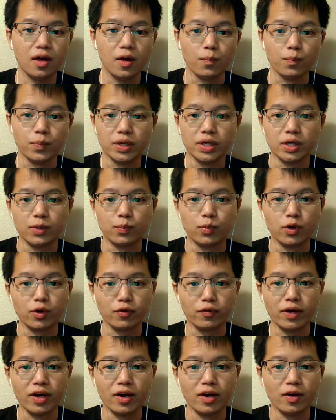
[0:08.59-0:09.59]
being in a
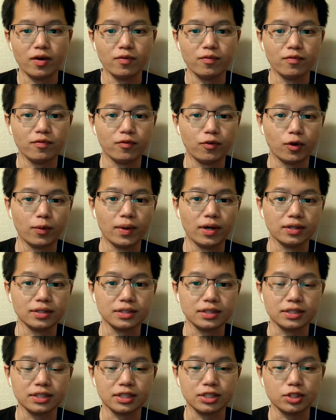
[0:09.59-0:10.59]
program for about
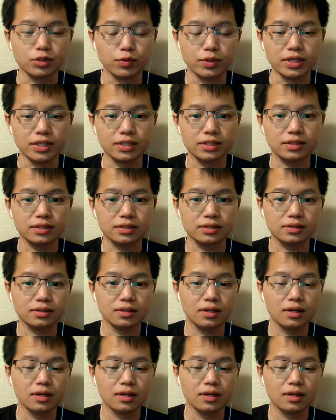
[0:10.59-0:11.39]
6 weeks,